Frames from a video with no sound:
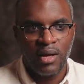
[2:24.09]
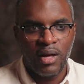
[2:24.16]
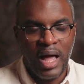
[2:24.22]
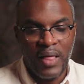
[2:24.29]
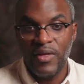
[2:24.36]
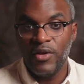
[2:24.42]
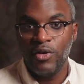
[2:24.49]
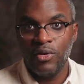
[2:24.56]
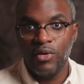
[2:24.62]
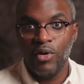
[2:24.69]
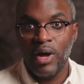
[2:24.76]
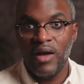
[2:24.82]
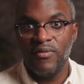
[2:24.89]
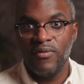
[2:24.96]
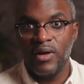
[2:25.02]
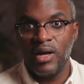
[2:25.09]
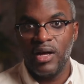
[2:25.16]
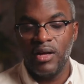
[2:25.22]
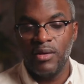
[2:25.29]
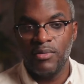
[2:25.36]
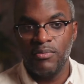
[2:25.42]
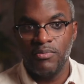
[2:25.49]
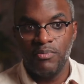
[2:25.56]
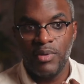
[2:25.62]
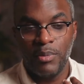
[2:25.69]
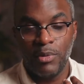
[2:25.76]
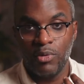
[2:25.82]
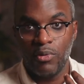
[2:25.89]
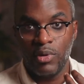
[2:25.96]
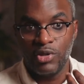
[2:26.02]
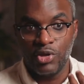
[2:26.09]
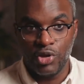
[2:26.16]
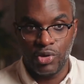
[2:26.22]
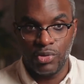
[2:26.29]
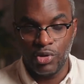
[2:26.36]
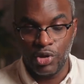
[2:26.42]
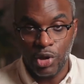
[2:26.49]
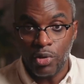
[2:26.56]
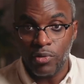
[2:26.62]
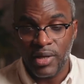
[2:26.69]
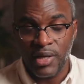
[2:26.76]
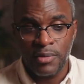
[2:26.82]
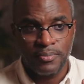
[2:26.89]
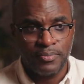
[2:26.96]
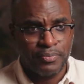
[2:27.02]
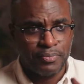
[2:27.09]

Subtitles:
And then you have people who want jewelry.